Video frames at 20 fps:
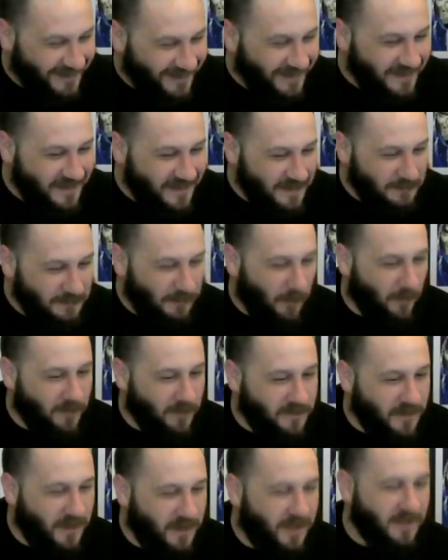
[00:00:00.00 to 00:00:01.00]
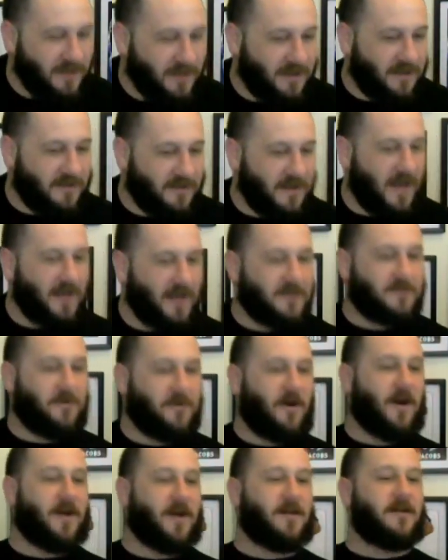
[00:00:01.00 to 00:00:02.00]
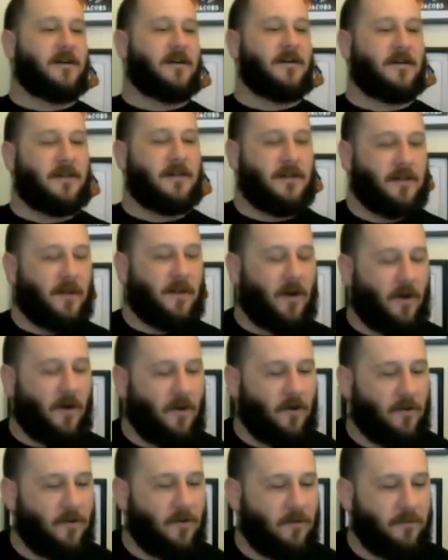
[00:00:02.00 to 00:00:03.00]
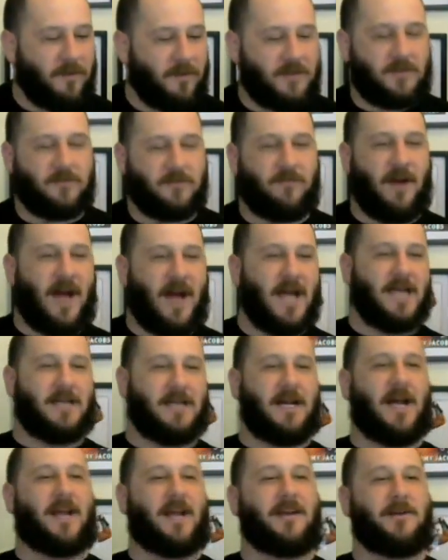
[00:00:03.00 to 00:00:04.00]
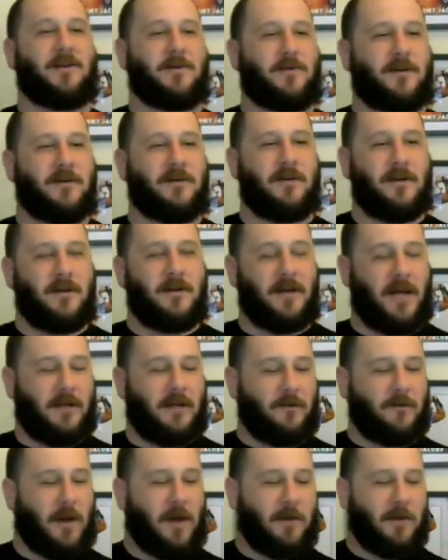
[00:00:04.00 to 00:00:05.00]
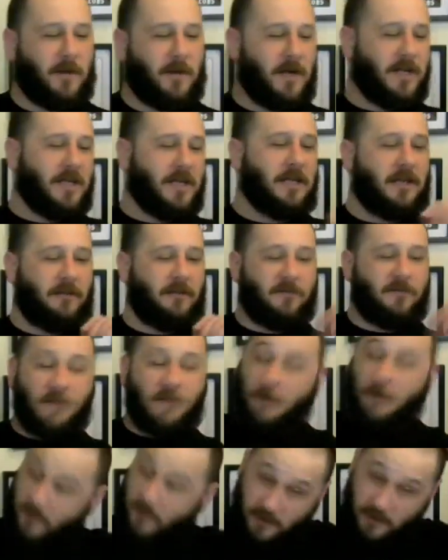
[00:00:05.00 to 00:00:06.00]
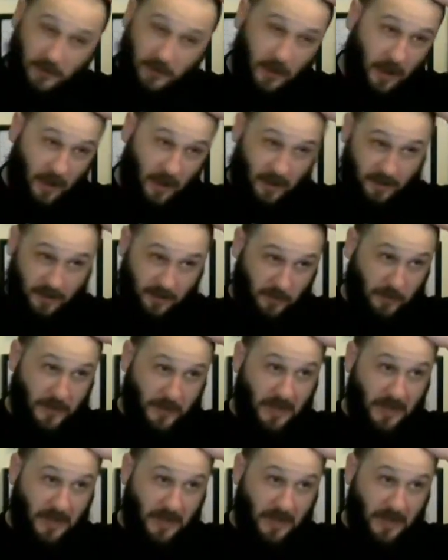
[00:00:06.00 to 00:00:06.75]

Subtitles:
Support the indies. That's right. Hello, Mr. Ryan. How you doing? That's my buddy. He lives up in the UP.